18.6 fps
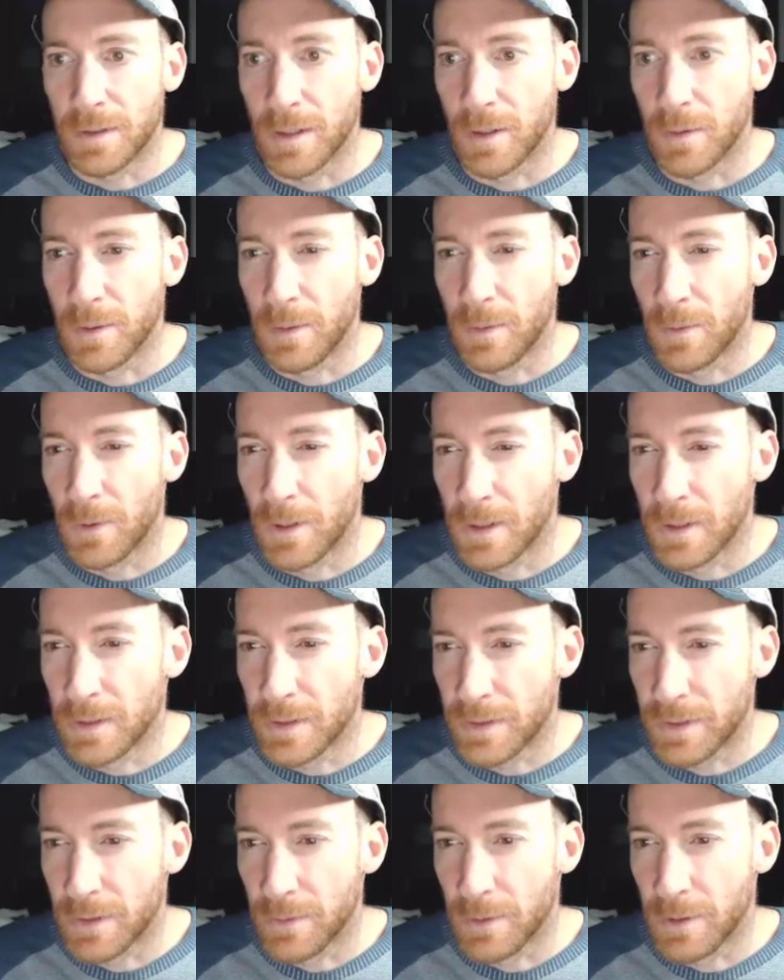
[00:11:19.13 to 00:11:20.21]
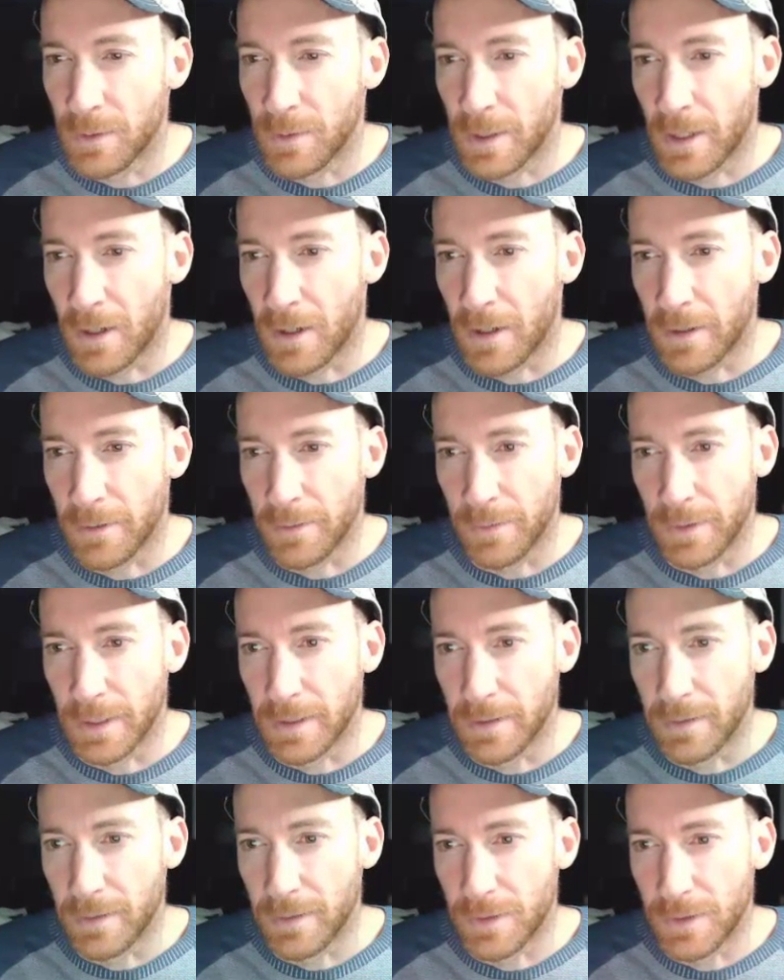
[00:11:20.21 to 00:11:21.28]
So we don't want to
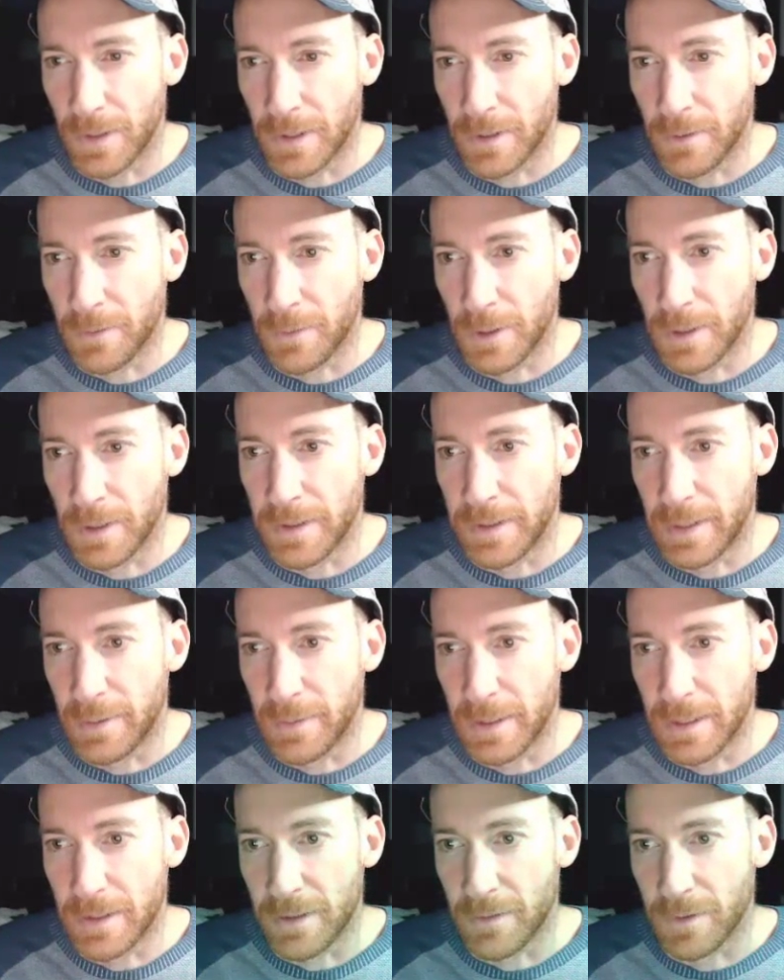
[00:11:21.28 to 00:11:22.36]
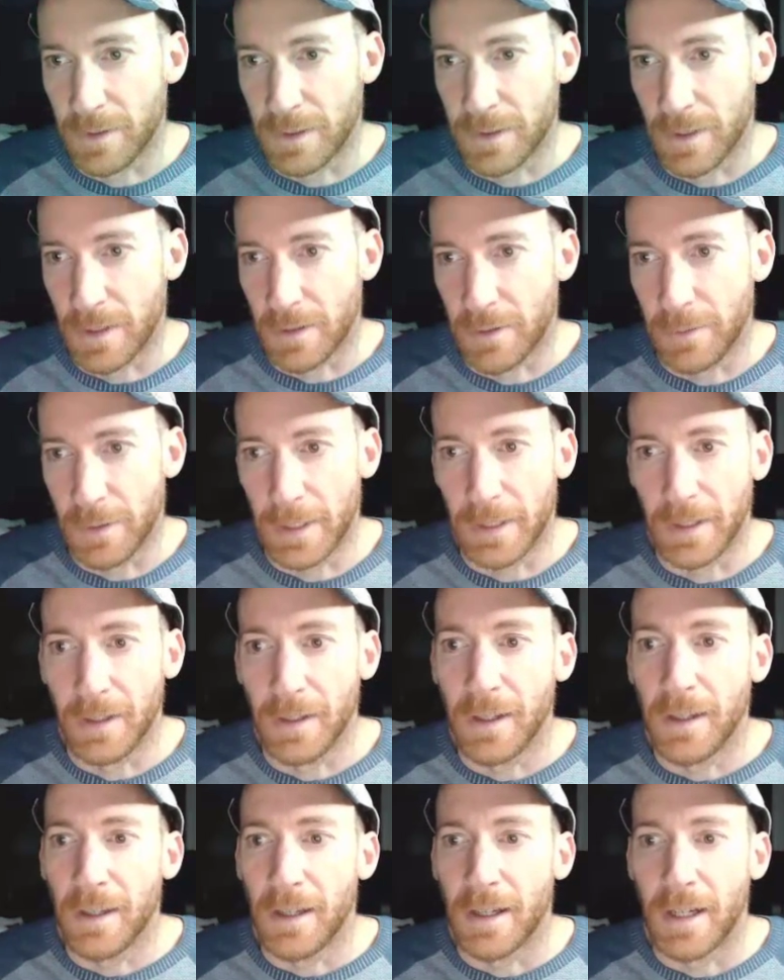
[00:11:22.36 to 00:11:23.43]
autofit. Try to avoid the temptation of just
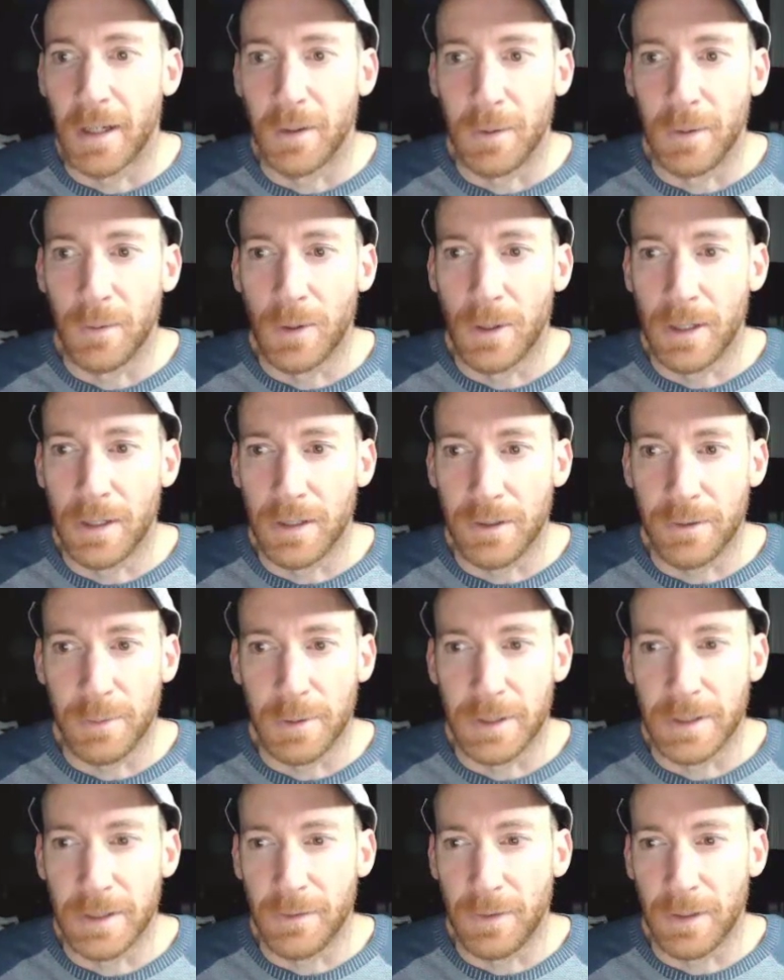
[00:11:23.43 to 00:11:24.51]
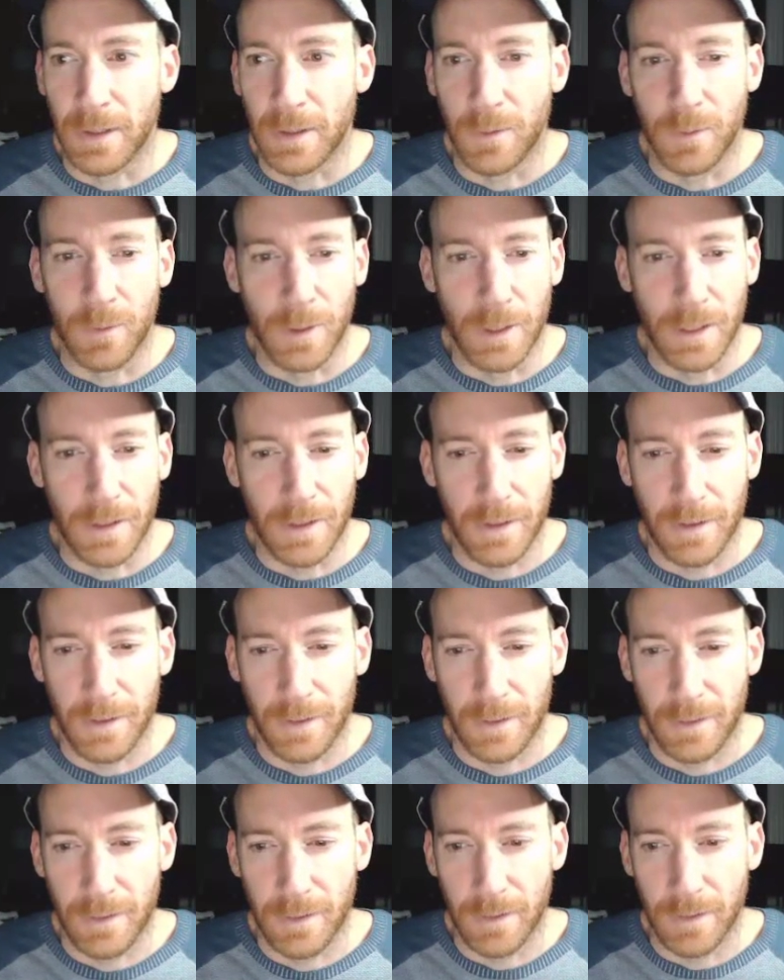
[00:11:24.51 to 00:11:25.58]
autofitting. We want a specific
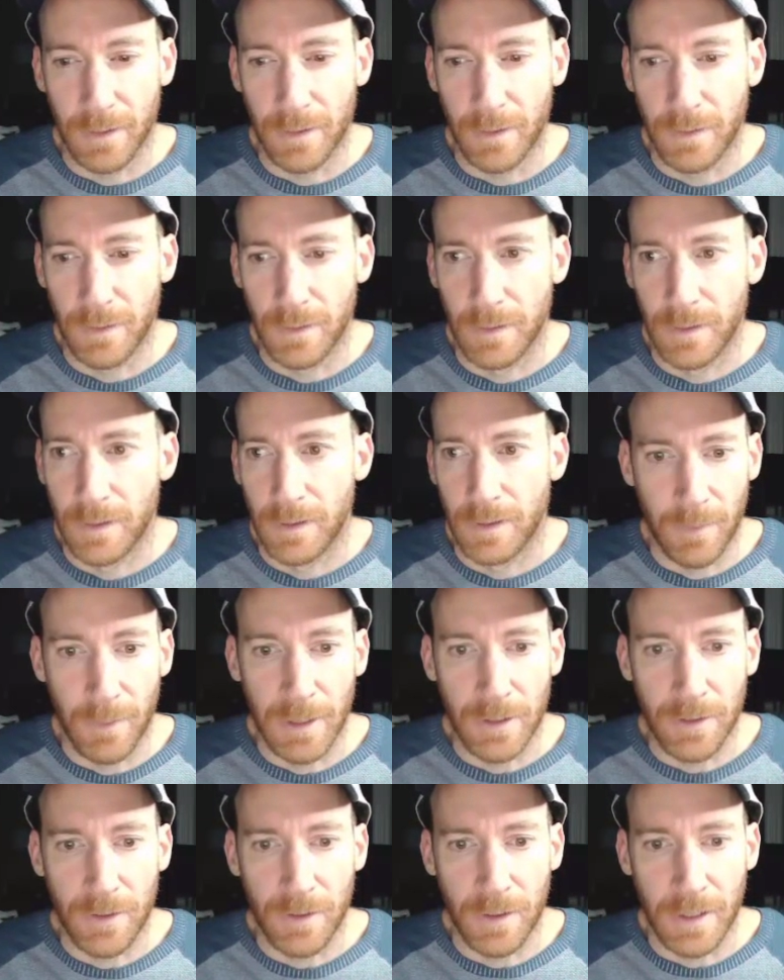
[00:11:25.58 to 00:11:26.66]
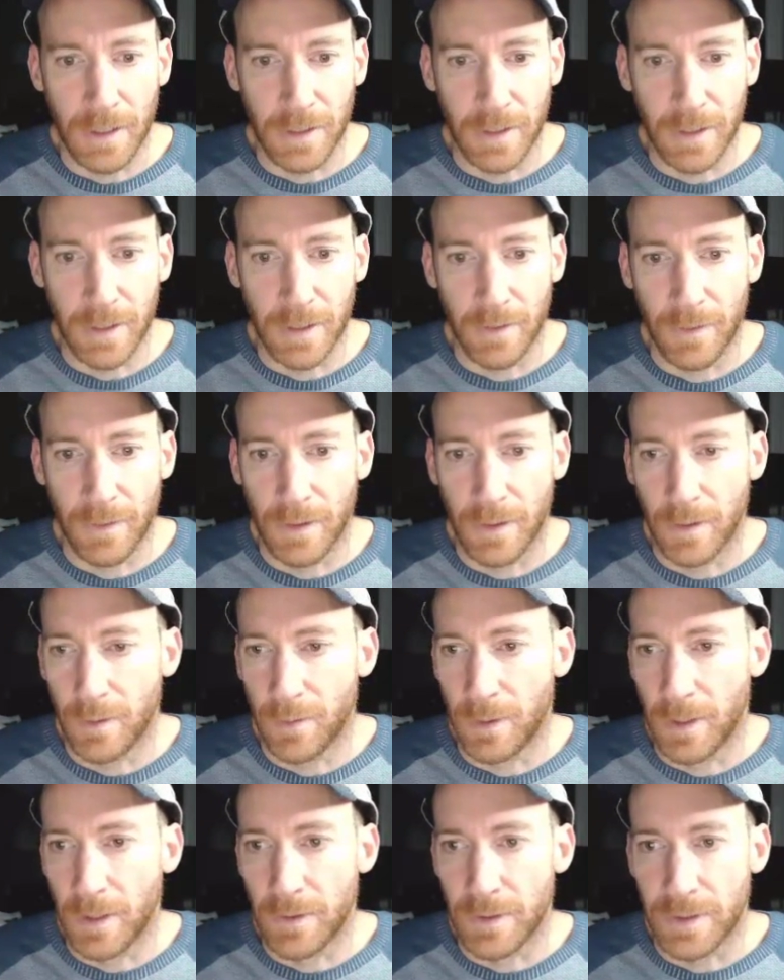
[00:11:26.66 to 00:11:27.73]
width. So, and make sure you get
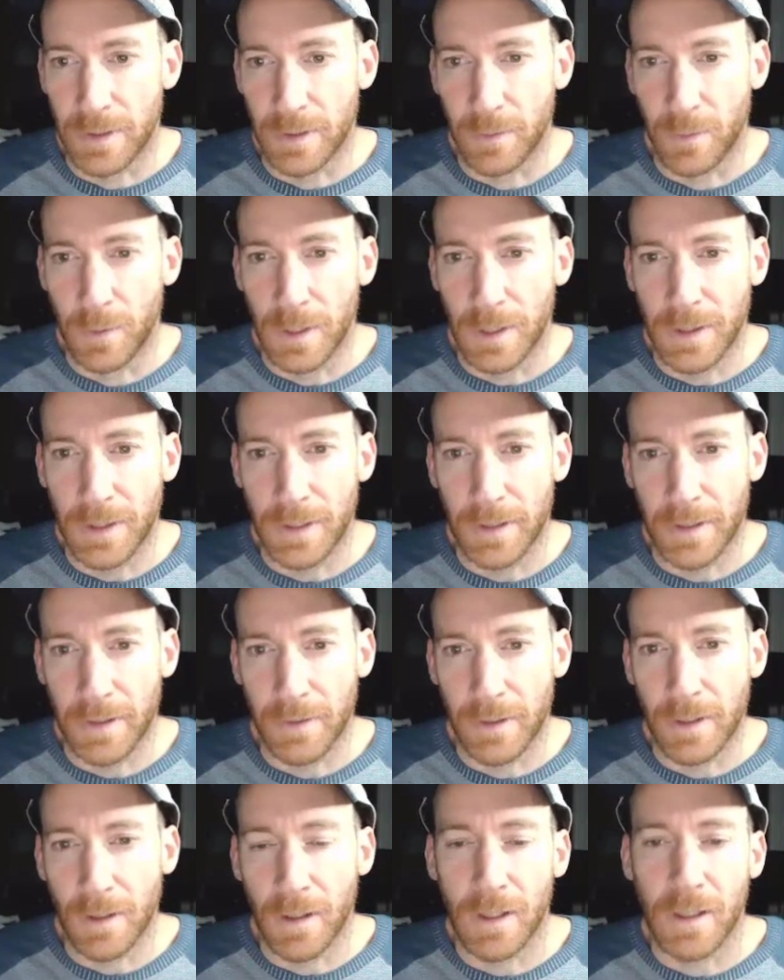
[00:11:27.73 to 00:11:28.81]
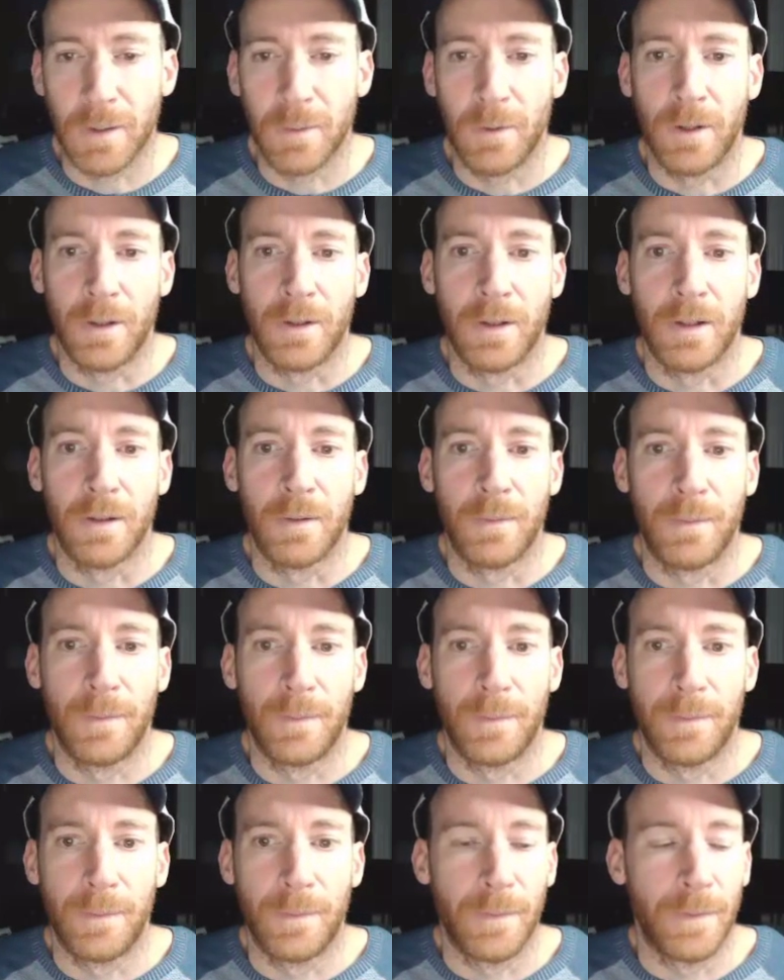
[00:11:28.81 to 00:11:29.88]
whether it's the width of the column or
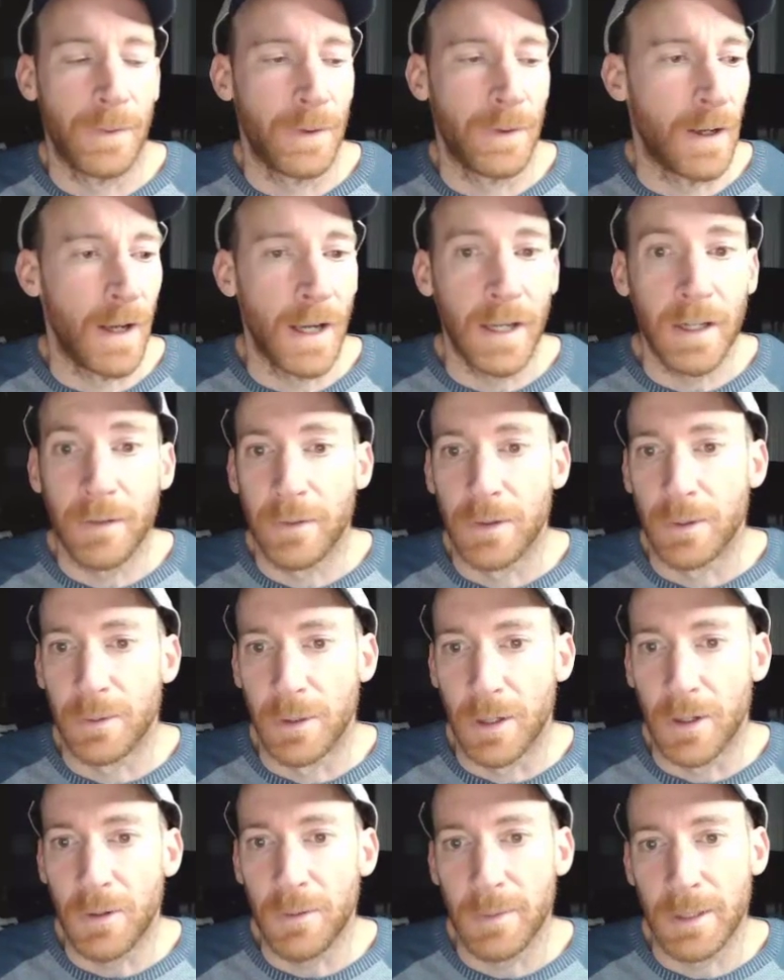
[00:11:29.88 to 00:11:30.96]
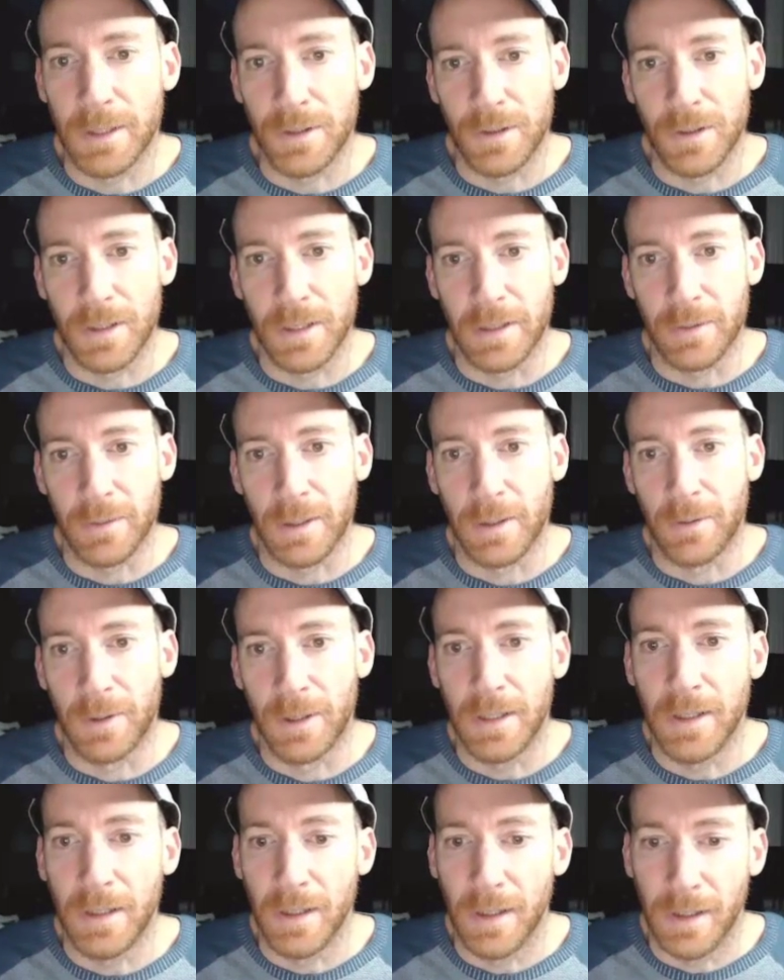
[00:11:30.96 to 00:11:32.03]
the height of the row, make sure you get the
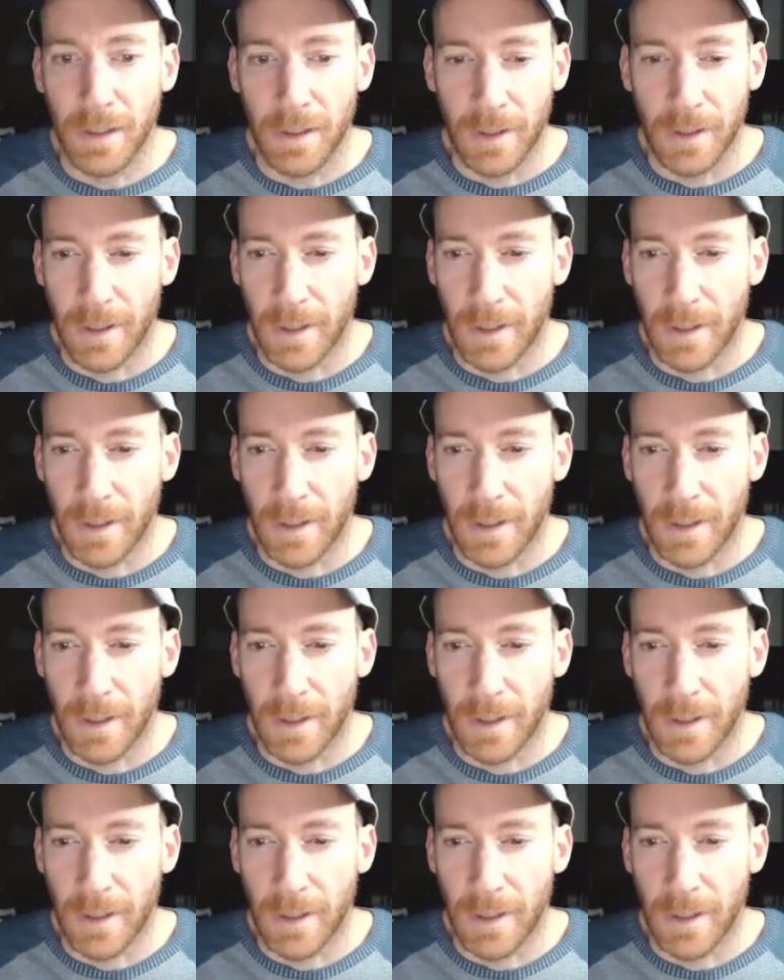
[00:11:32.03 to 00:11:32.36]
right one.